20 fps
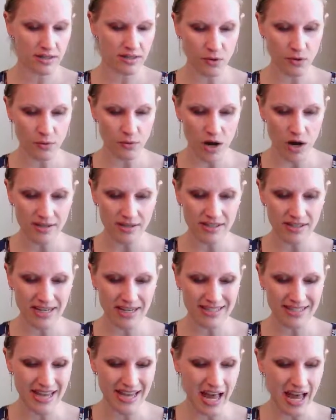de Grasse
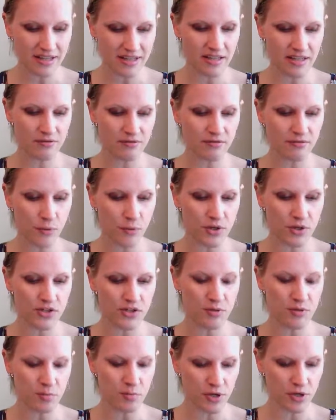attacked and
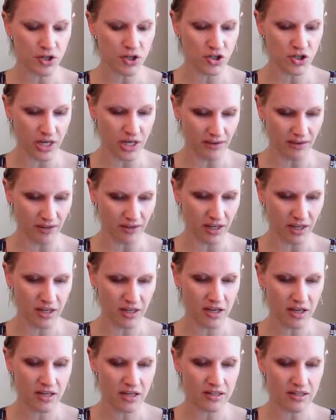forced the British Navy
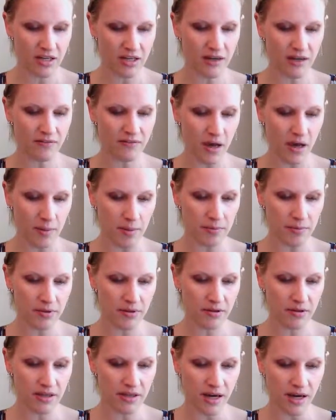to give up
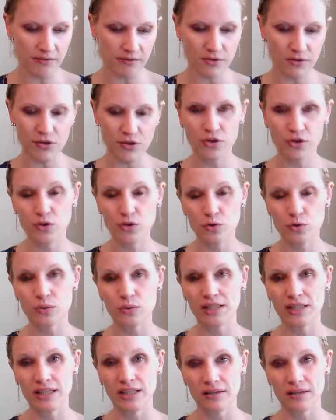the effort to
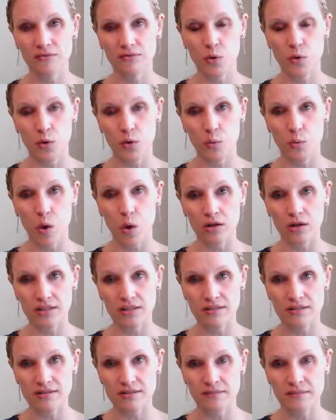relieve
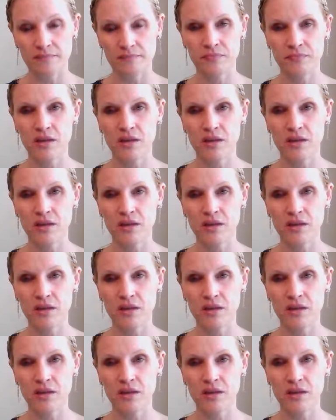Cornwallis.